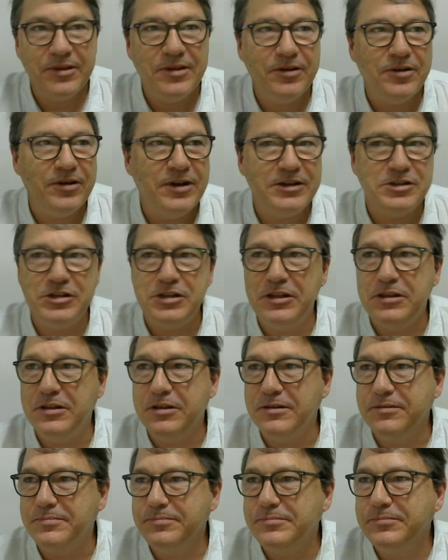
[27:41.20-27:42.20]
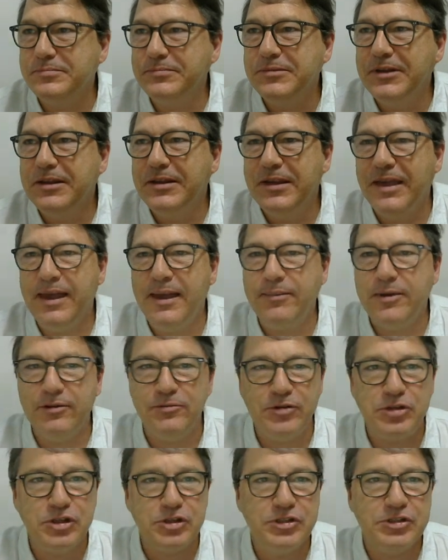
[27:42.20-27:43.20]
Actually, how about
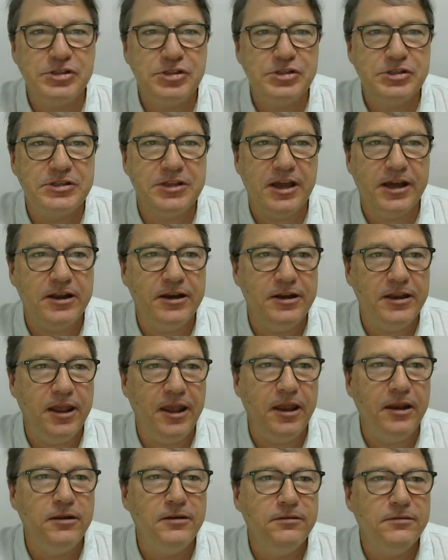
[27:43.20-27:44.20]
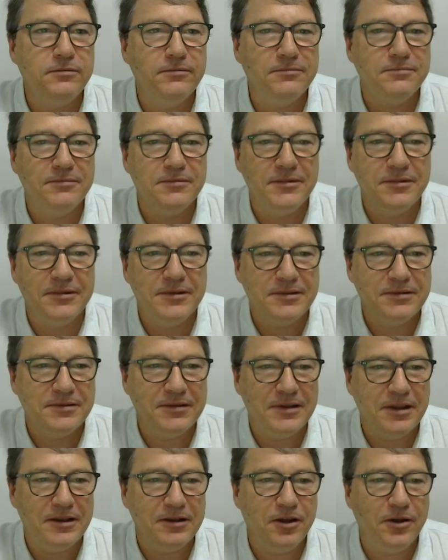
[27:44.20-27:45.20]
we just start again
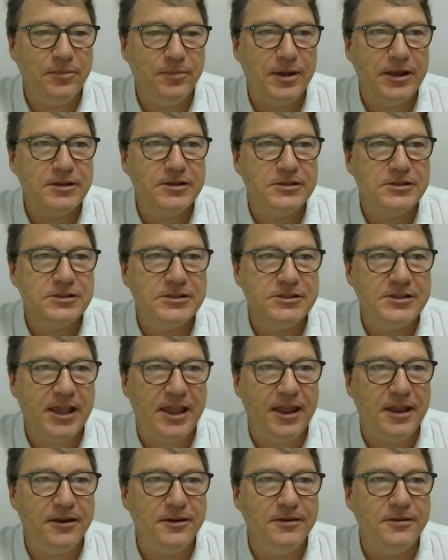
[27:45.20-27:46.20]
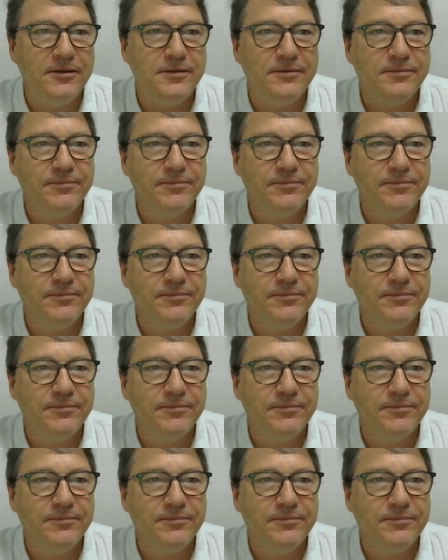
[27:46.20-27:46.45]
and go back to standard.